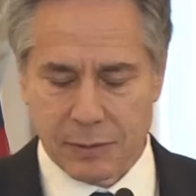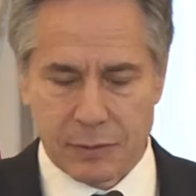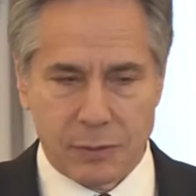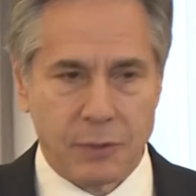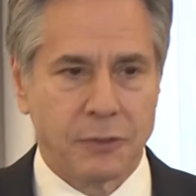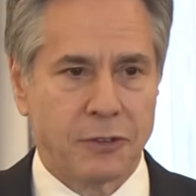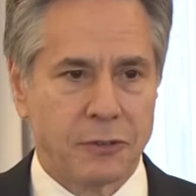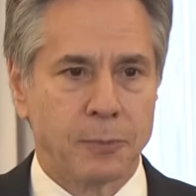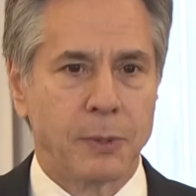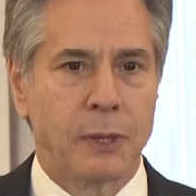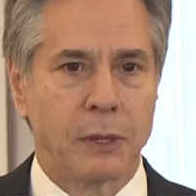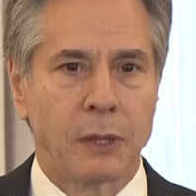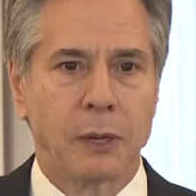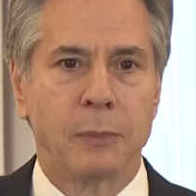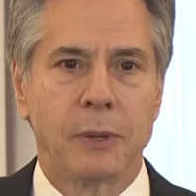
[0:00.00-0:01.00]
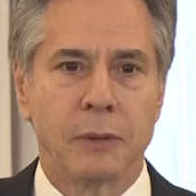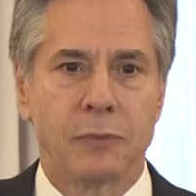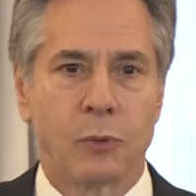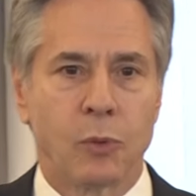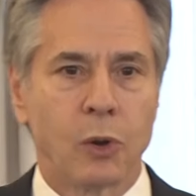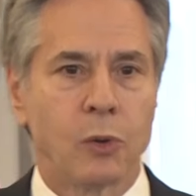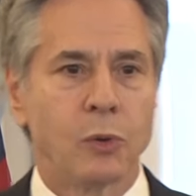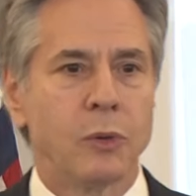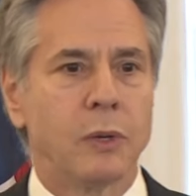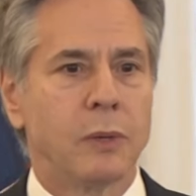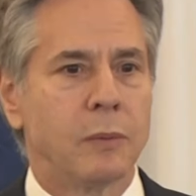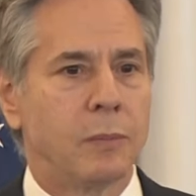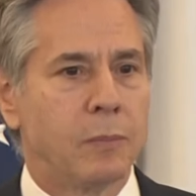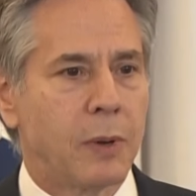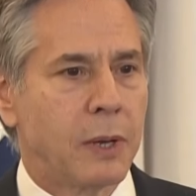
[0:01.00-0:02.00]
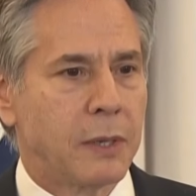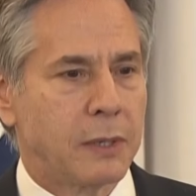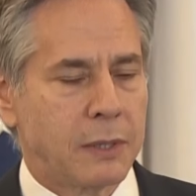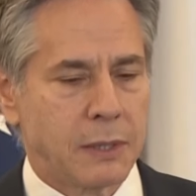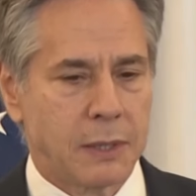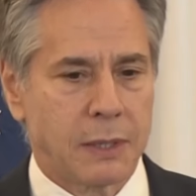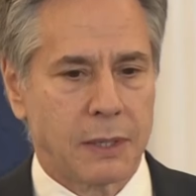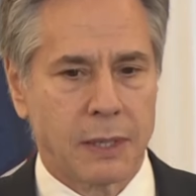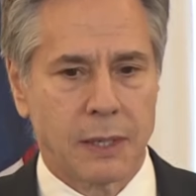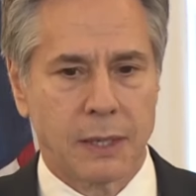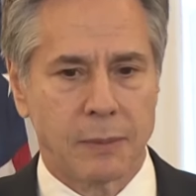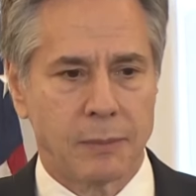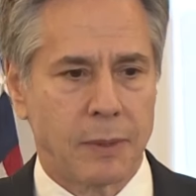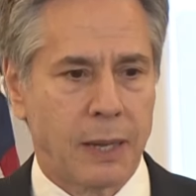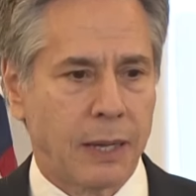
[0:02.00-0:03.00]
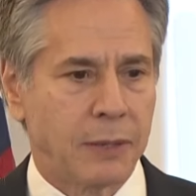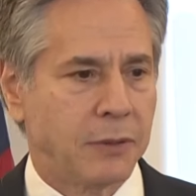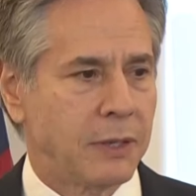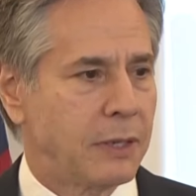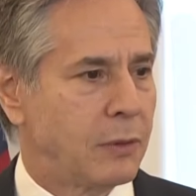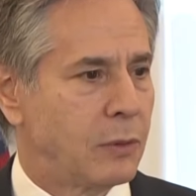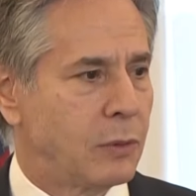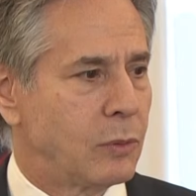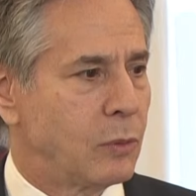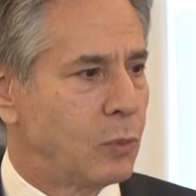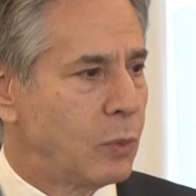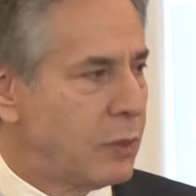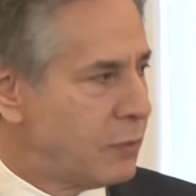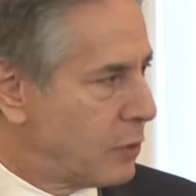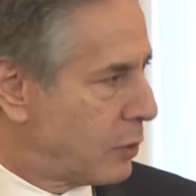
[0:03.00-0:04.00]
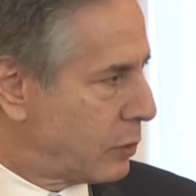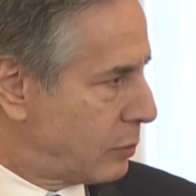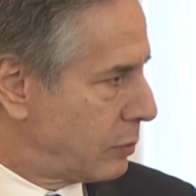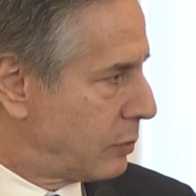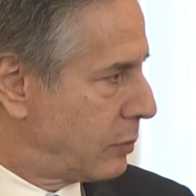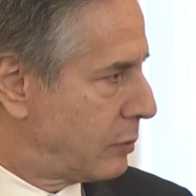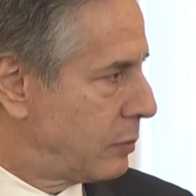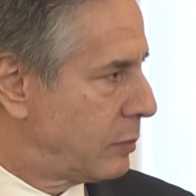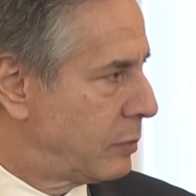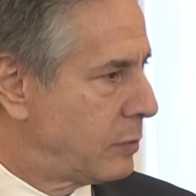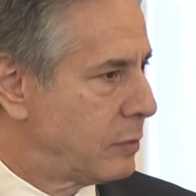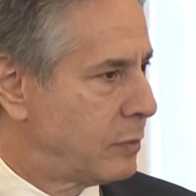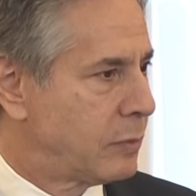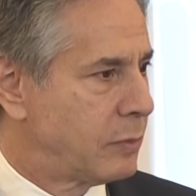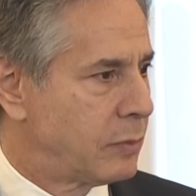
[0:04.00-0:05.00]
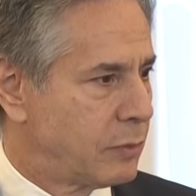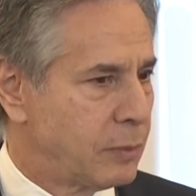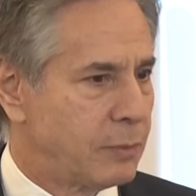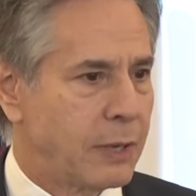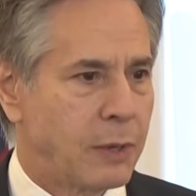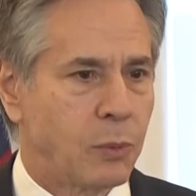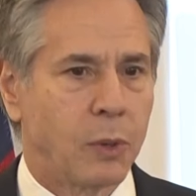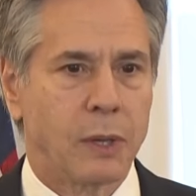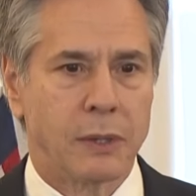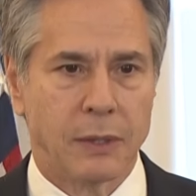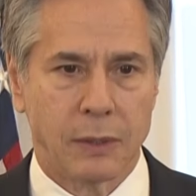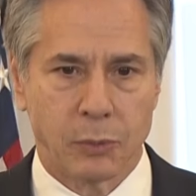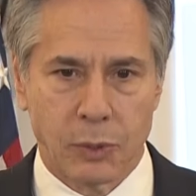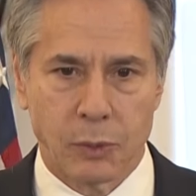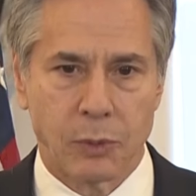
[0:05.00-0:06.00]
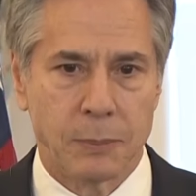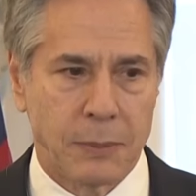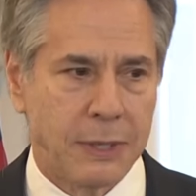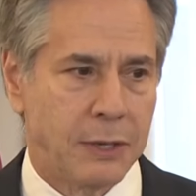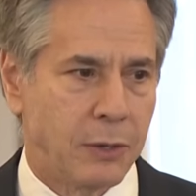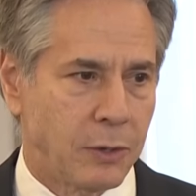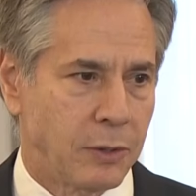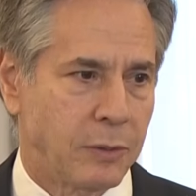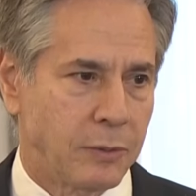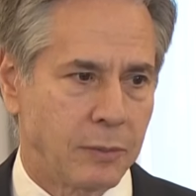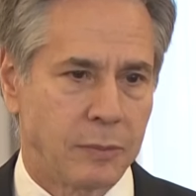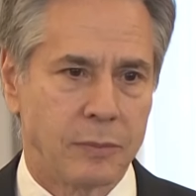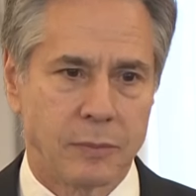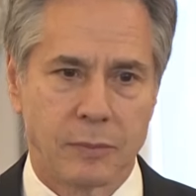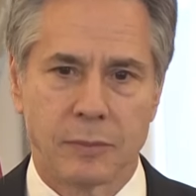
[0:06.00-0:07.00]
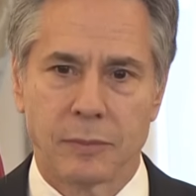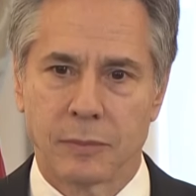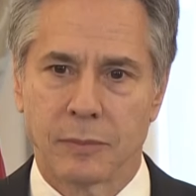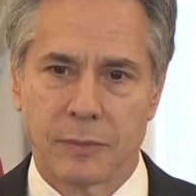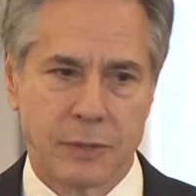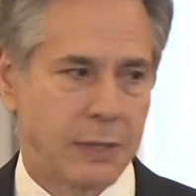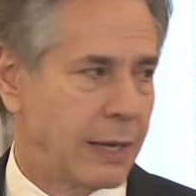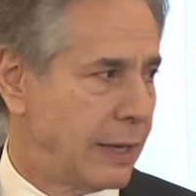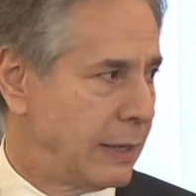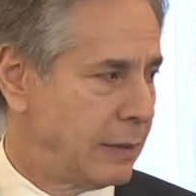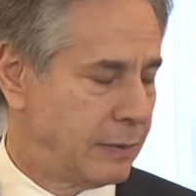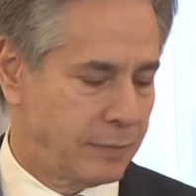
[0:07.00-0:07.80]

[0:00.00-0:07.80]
This has been a little bit of a road, but I think we've known from day one that we would be here today,